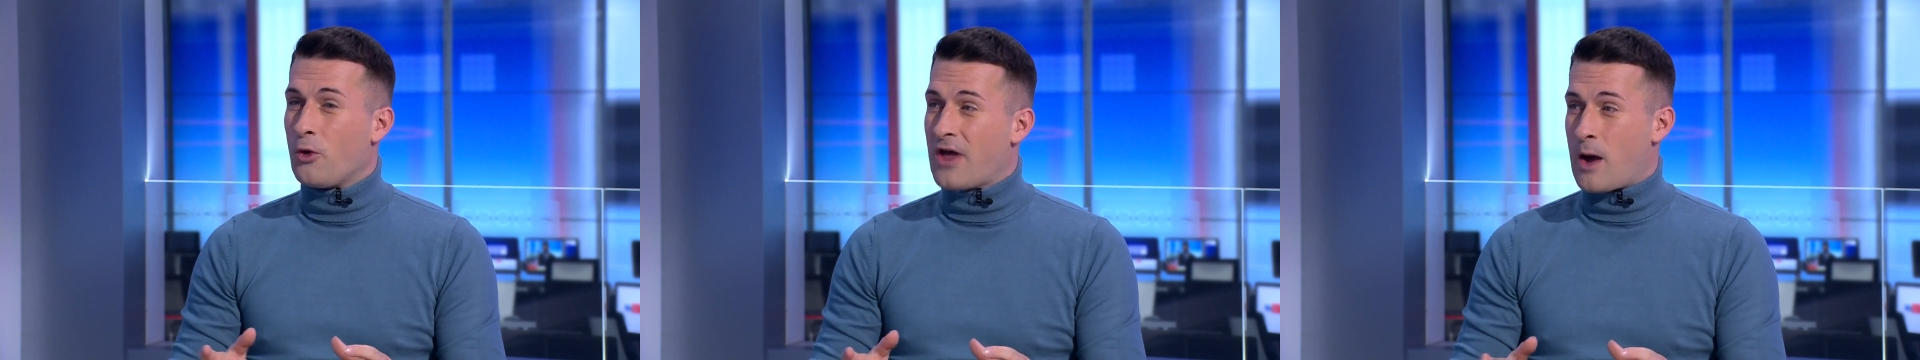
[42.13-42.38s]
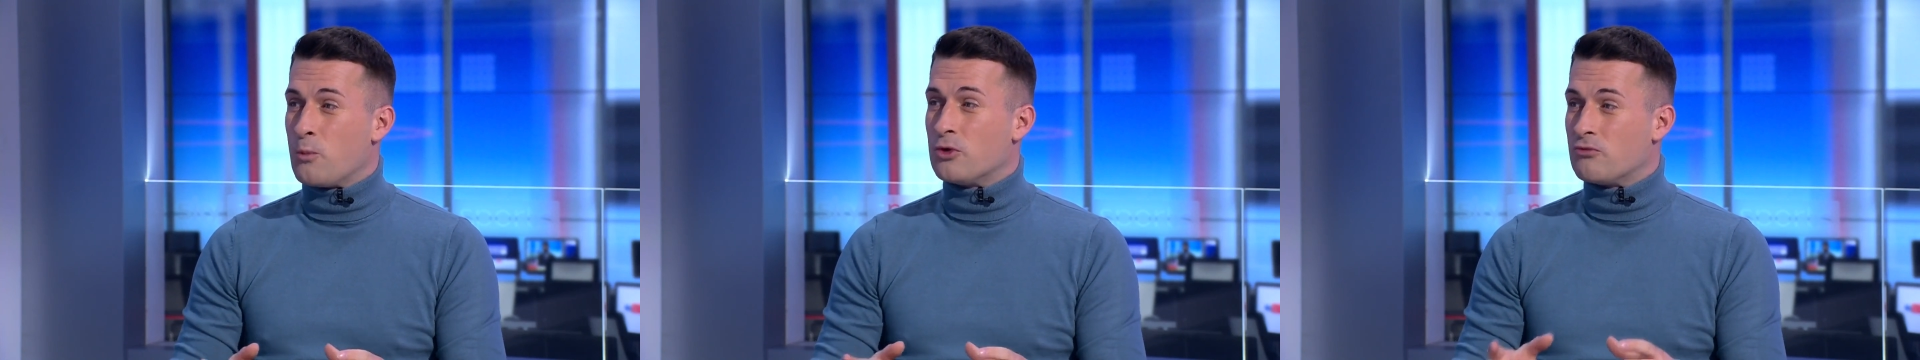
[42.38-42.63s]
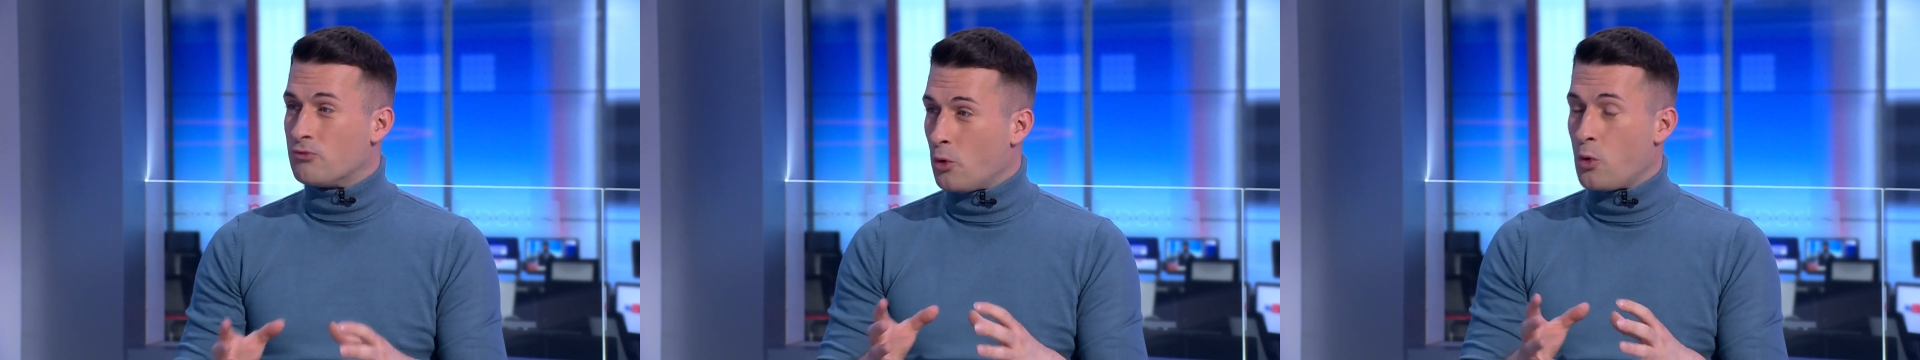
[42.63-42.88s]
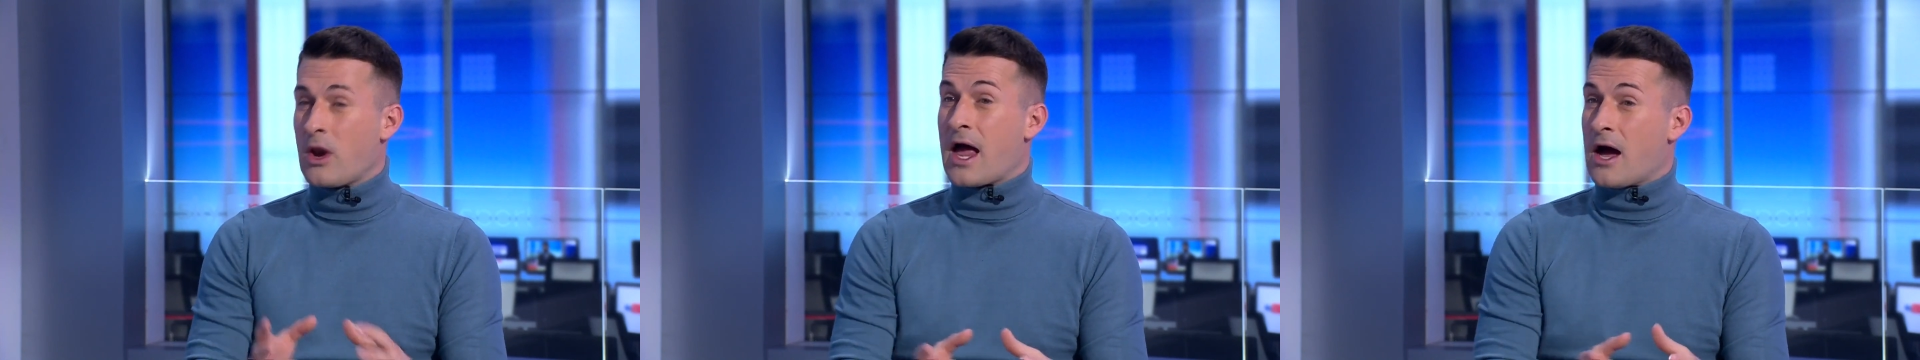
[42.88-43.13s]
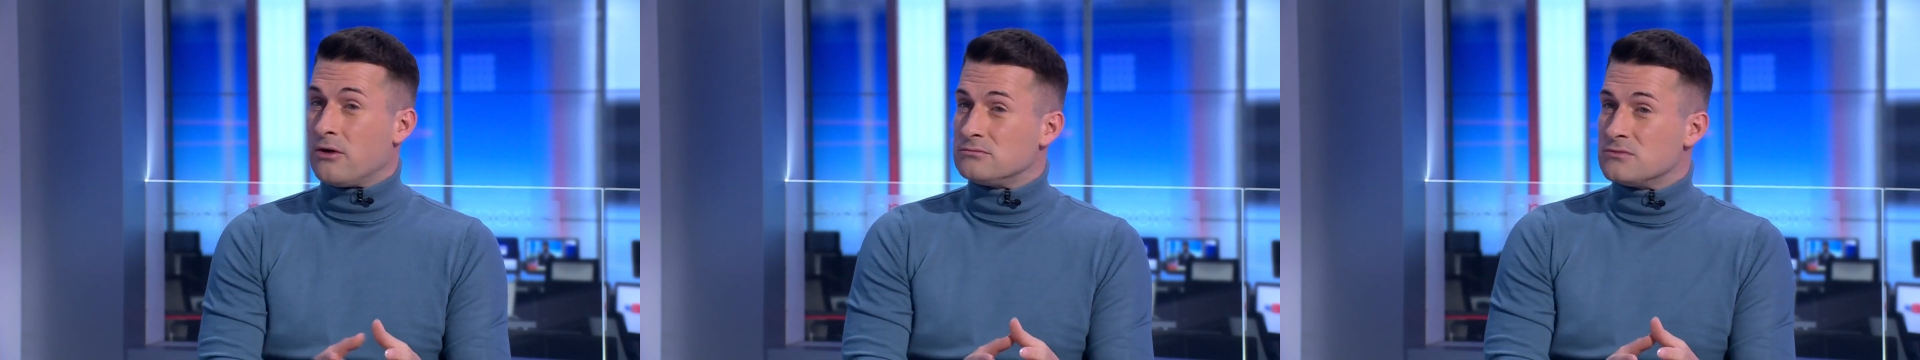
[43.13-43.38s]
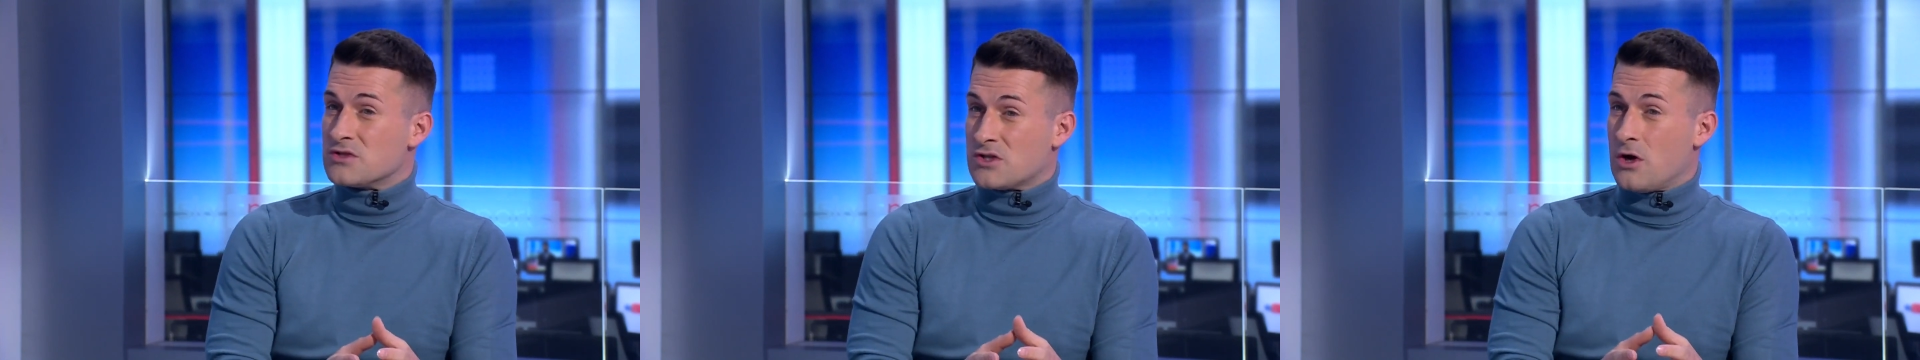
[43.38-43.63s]
that would rule out
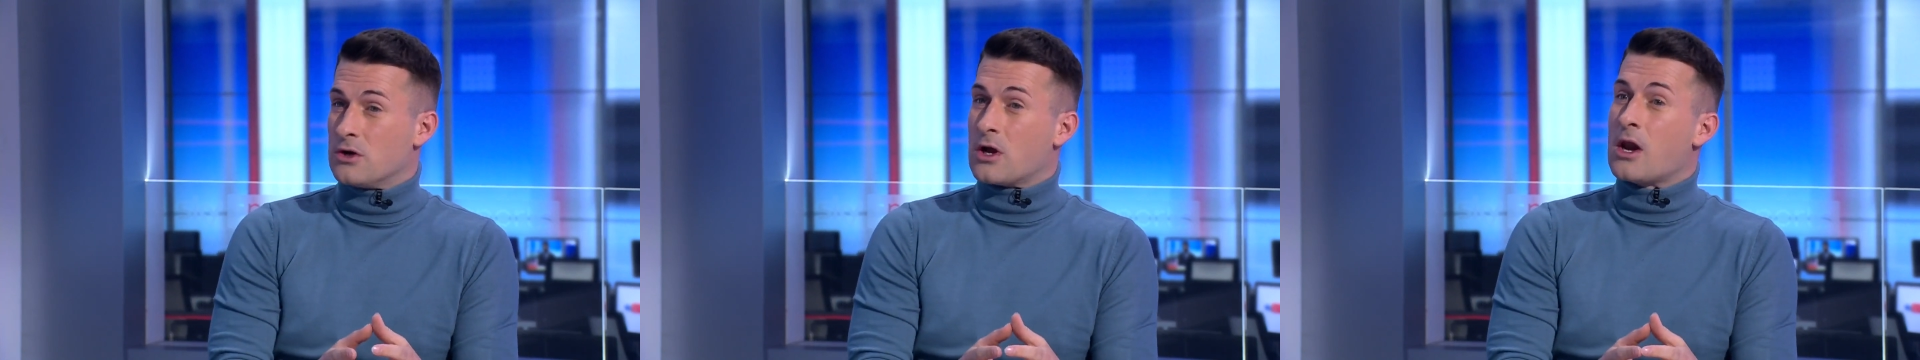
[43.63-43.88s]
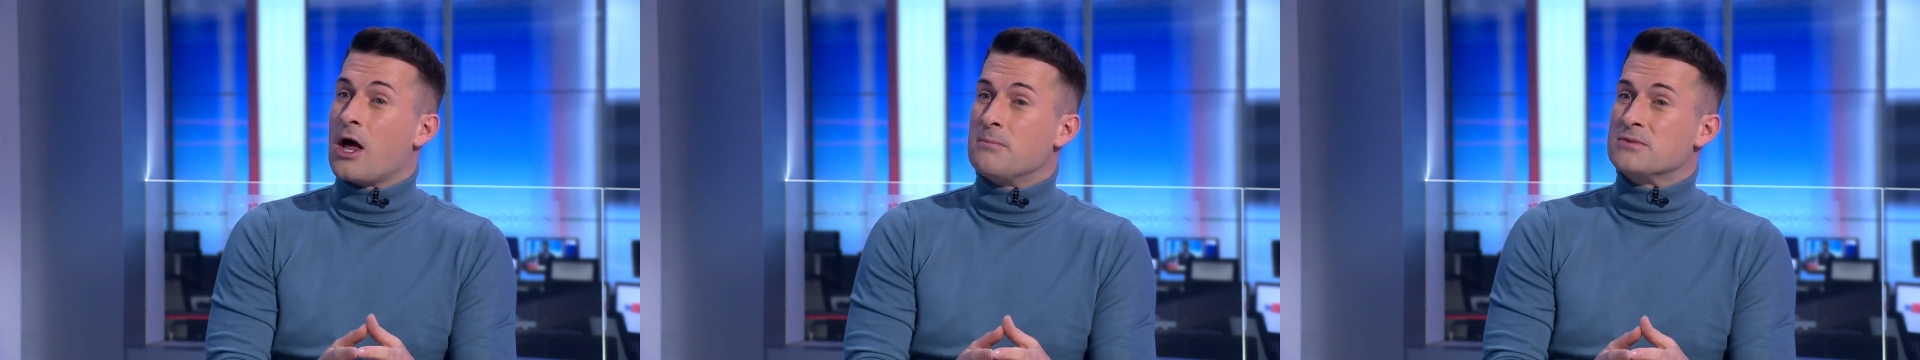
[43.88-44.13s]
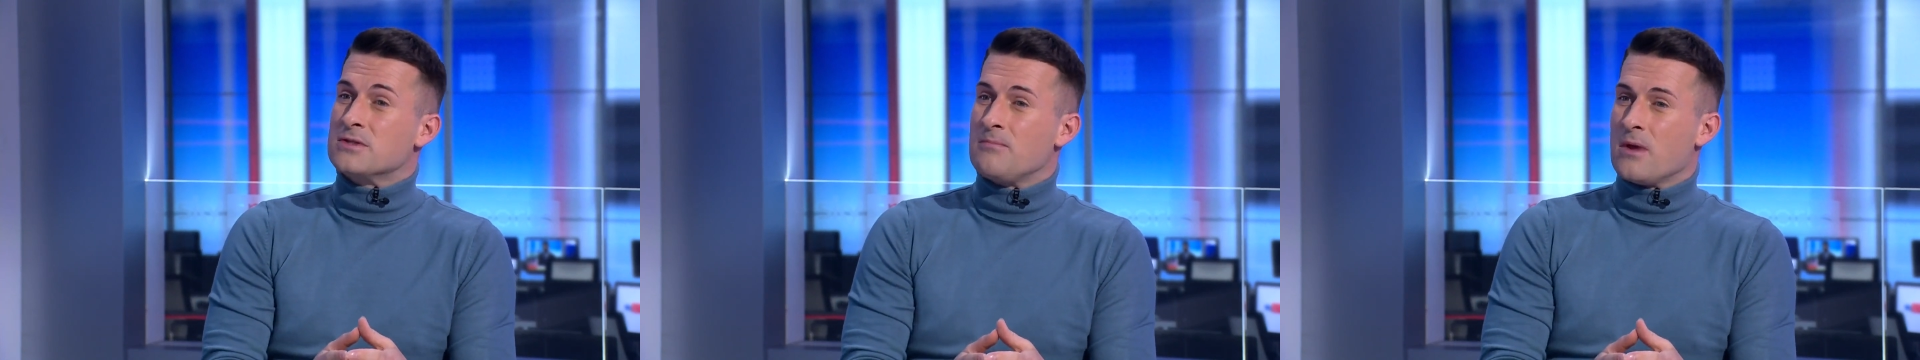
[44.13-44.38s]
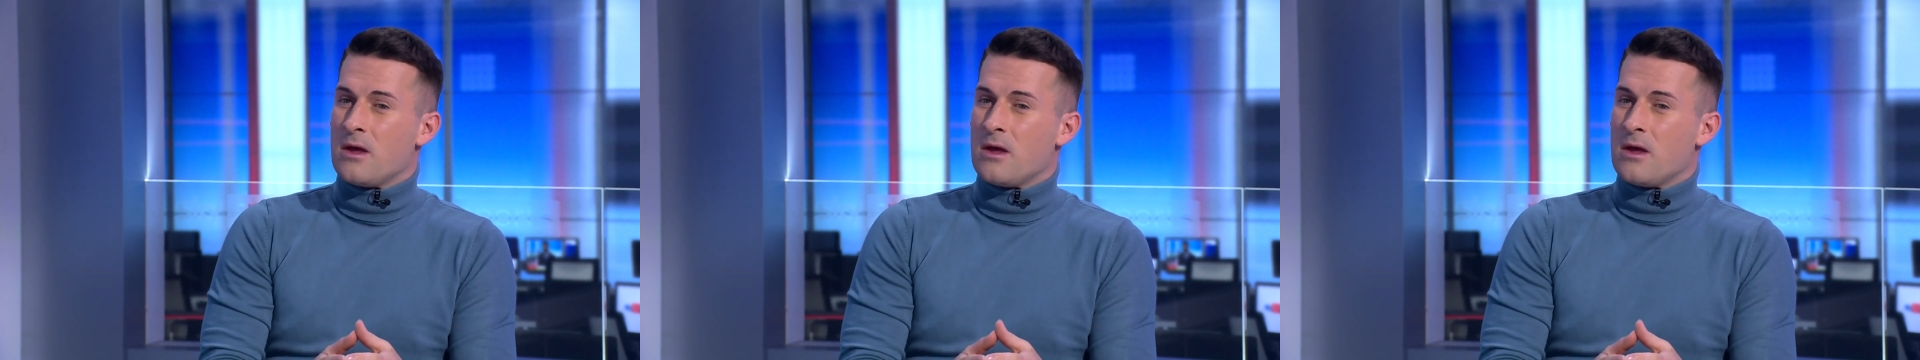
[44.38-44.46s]
certain clubs.